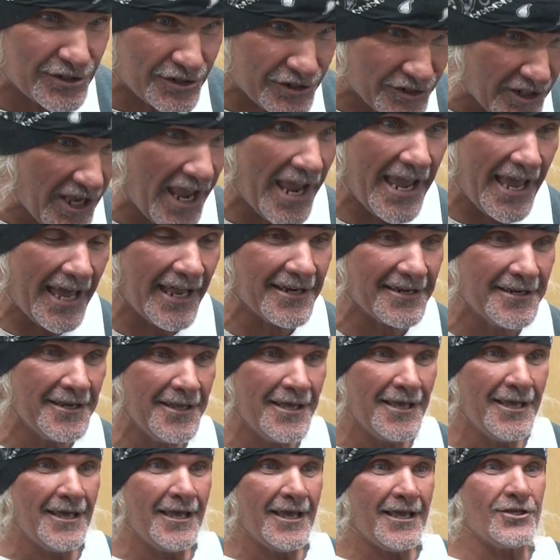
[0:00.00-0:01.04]
set,
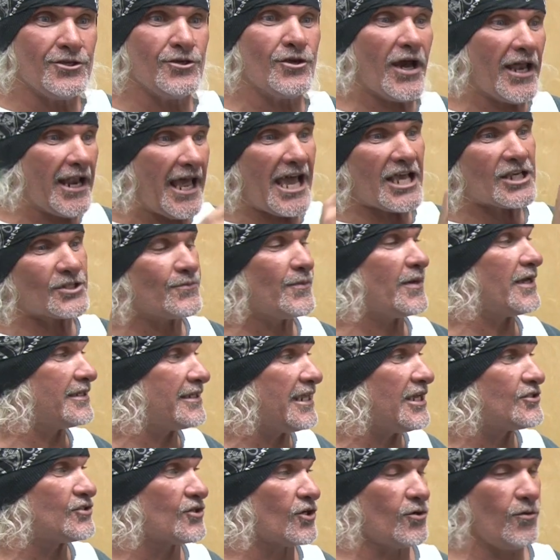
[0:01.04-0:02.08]
you got to ask me a
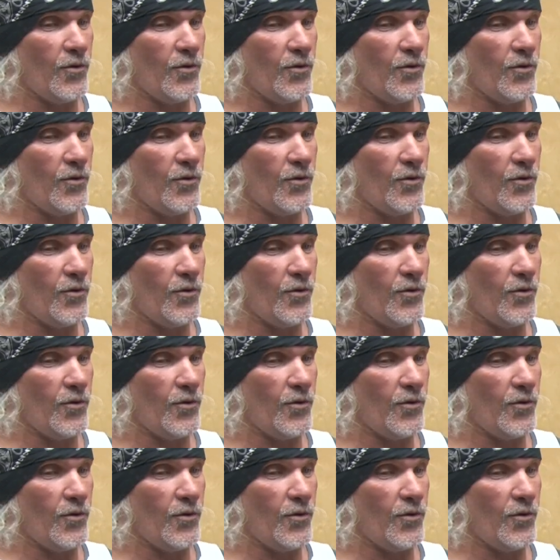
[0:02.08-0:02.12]
decent